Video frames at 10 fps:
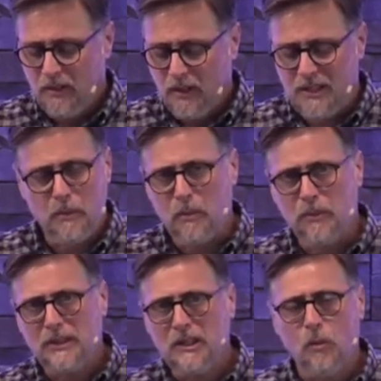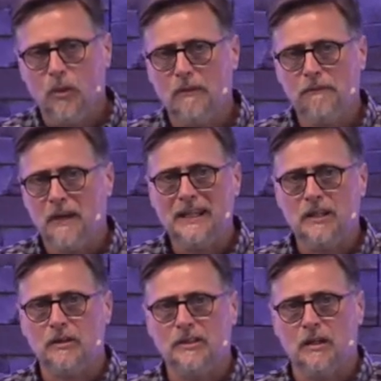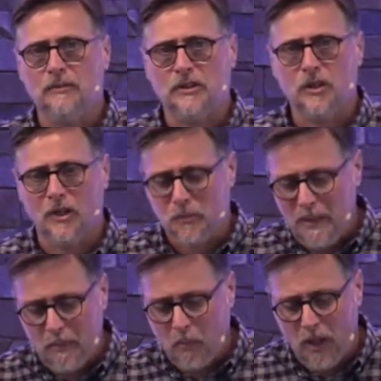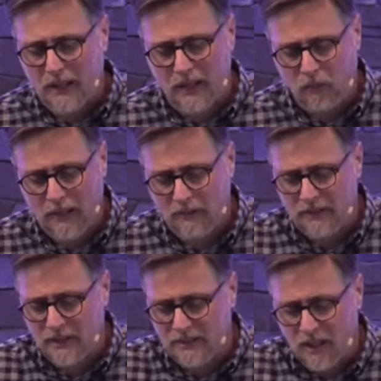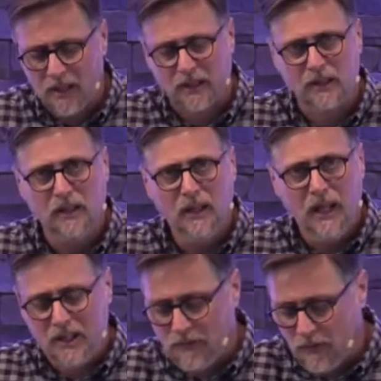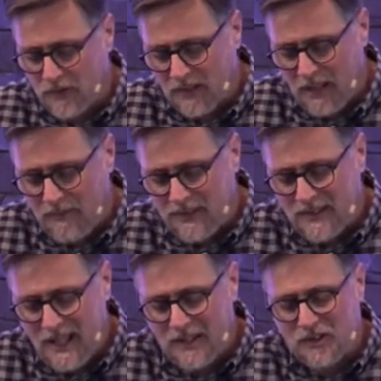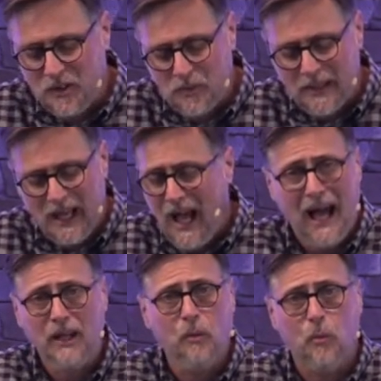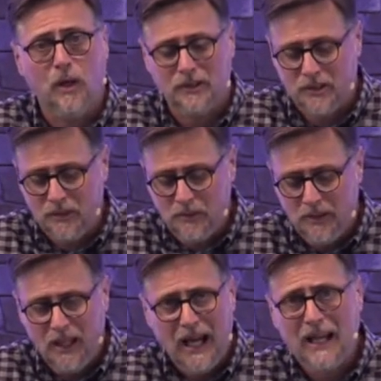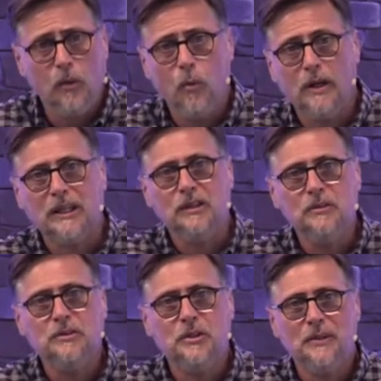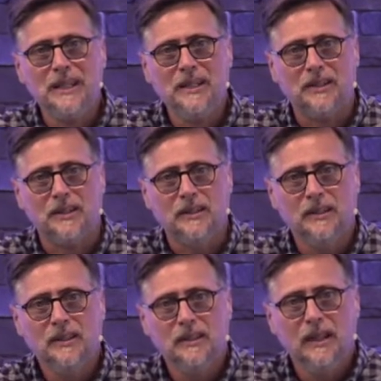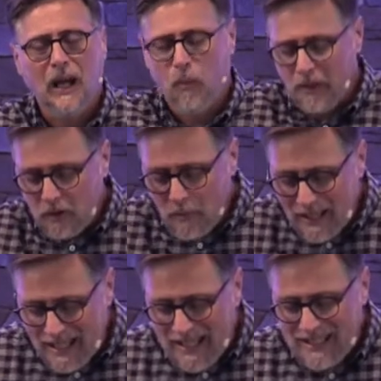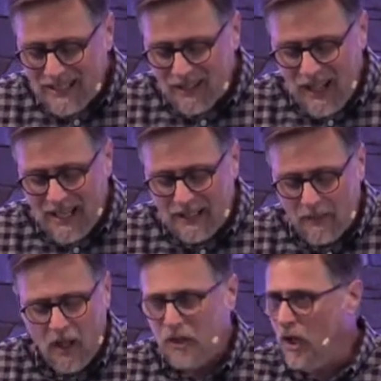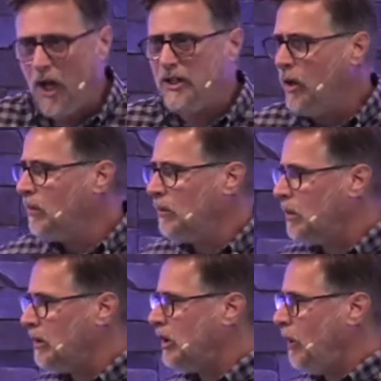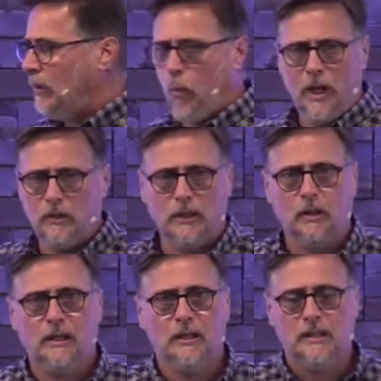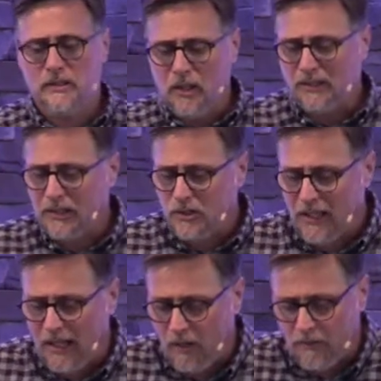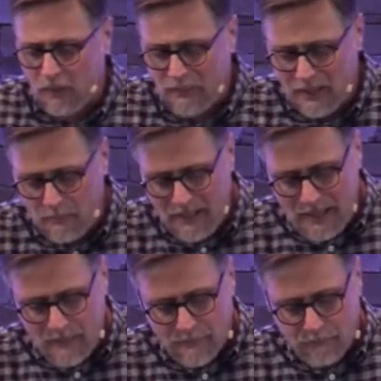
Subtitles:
You see, we really don't want to find ourselves as God's people walking around in the dark, as verse 11 says, do we? I don't want to. I don't want you to either. I want you to be in the light, not knowing where we're going, wandering around in the dark. That's not a healthy way to be.